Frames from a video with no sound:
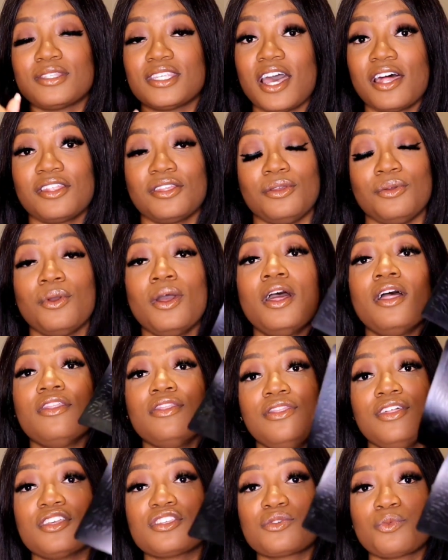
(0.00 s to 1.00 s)
I'm telling you,
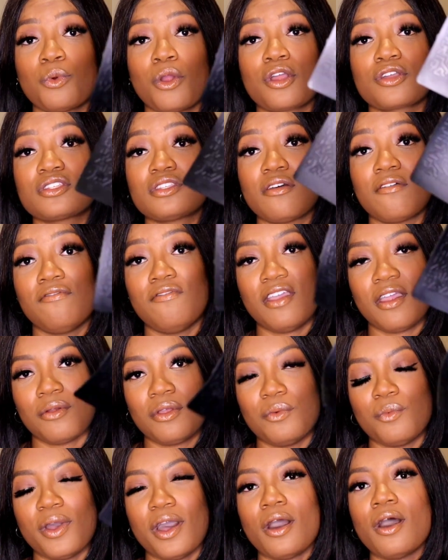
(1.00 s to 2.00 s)
this works
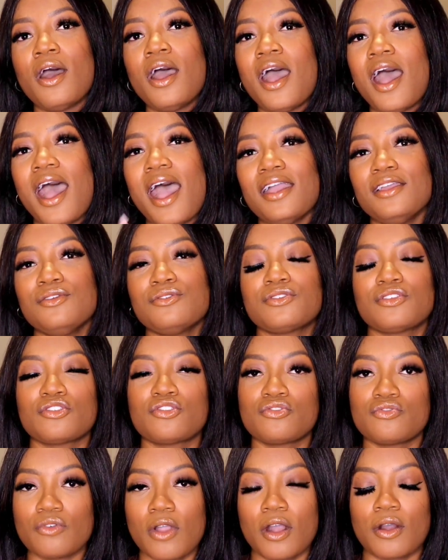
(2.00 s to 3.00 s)
very well. I used
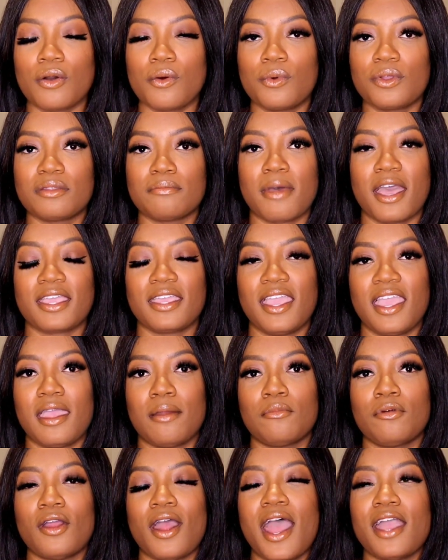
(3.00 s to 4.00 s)
to struggle with my
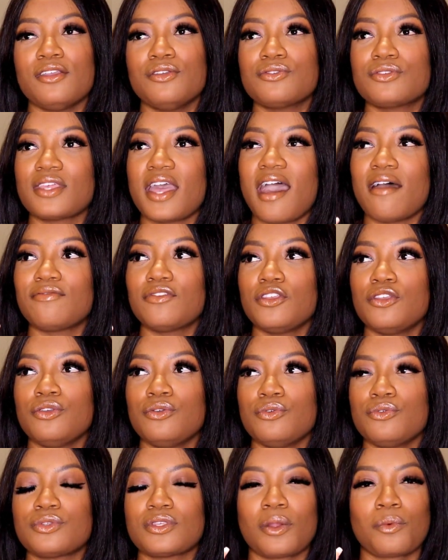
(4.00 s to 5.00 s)
camera. I used to have
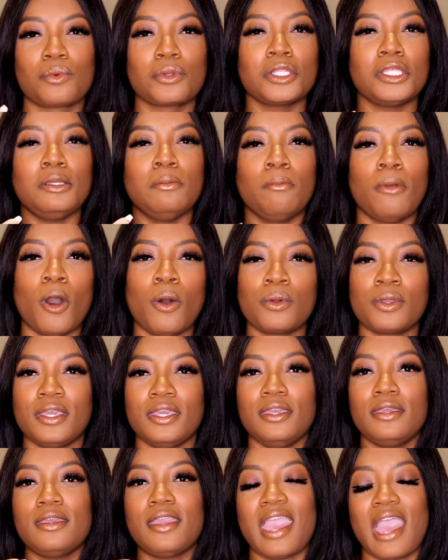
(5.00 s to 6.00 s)
to use a really
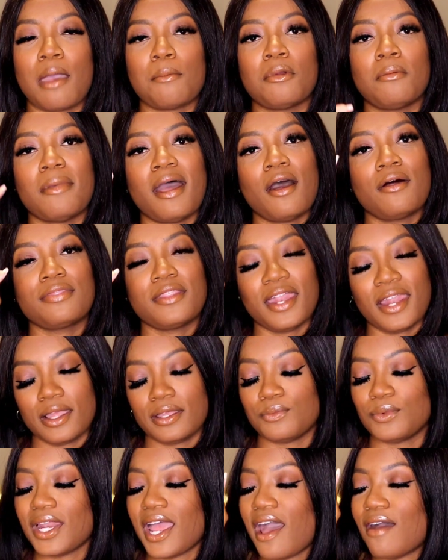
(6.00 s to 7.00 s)
bulky camera mount that
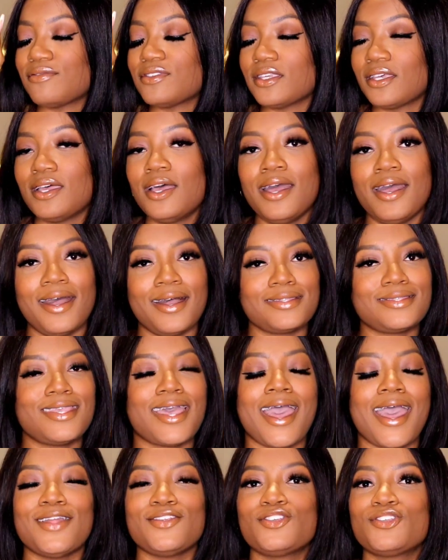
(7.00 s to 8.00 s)
I would have to
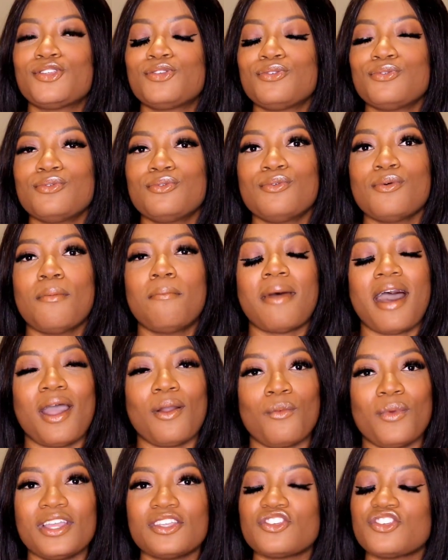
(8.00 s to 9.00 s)
attach to
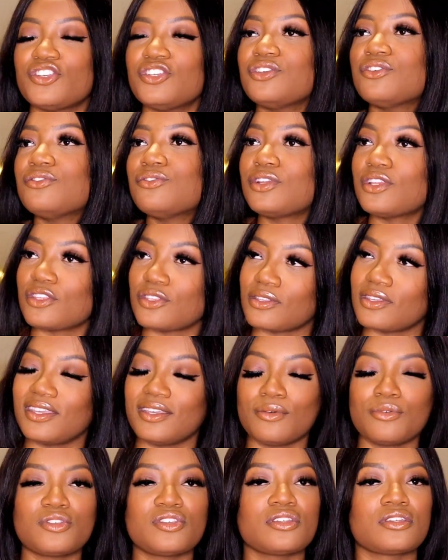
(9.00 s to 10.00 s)
my windshield, and
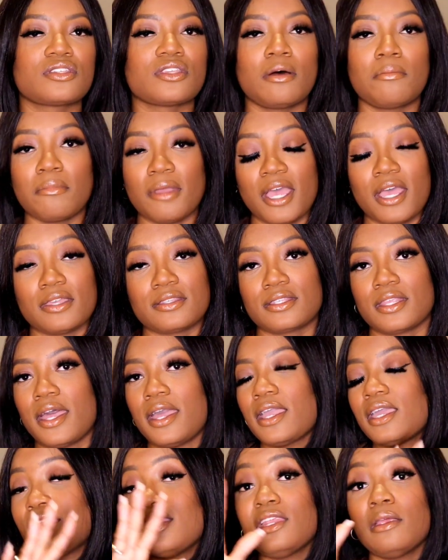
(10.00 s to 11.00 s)
it was just a mess.
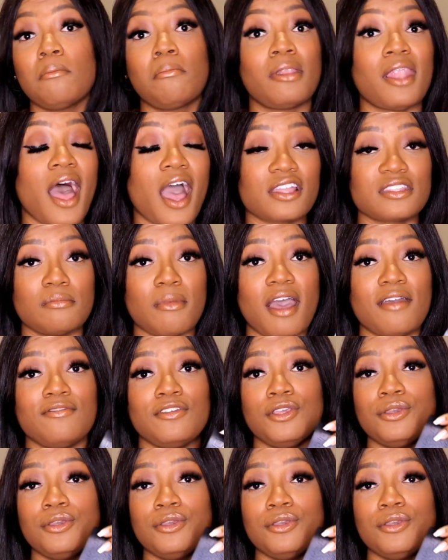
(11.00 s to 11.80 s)
Like, and then it blocked my